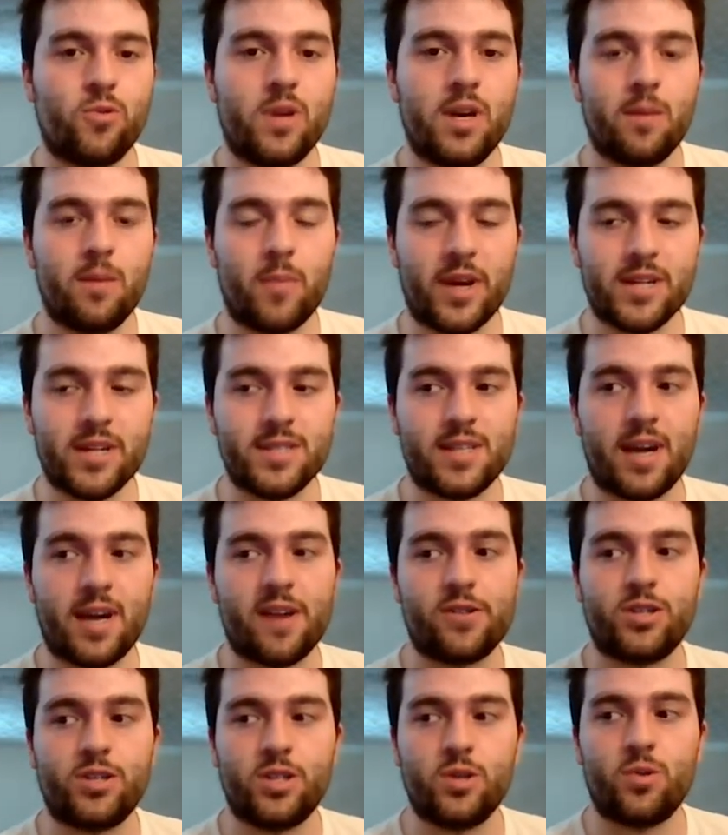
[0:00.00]
my desire
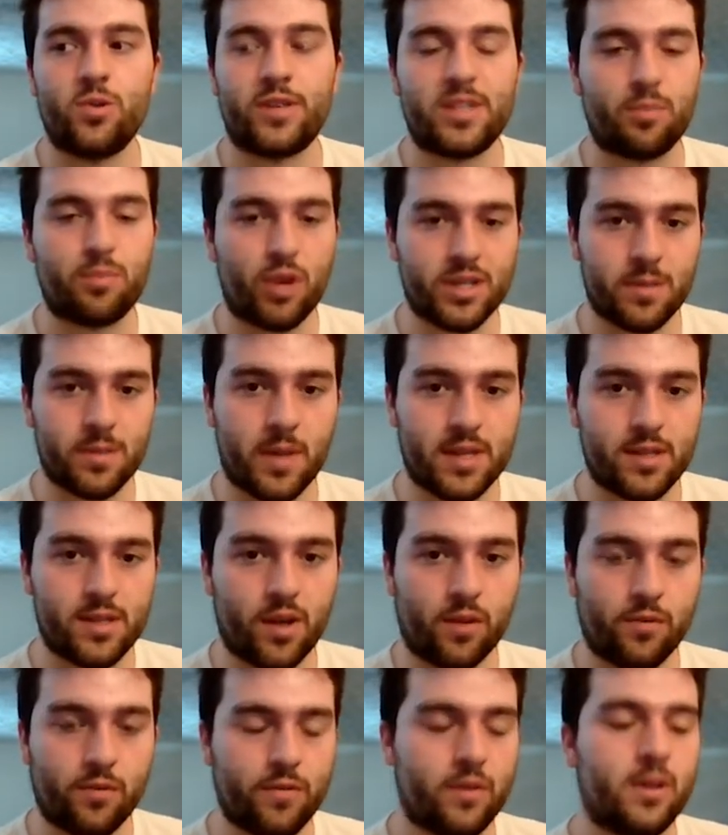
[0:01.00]
to express
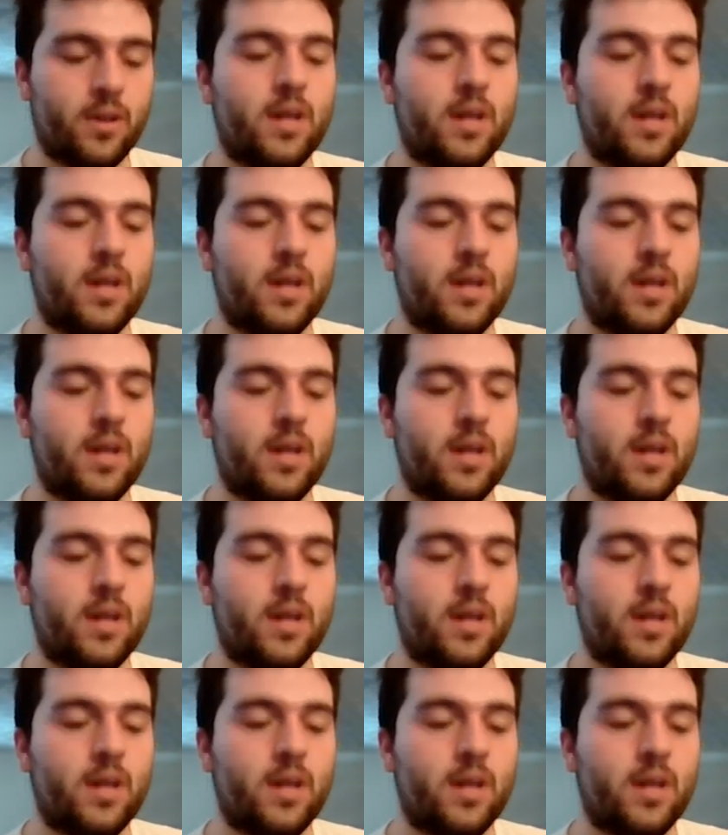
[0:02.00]
myself.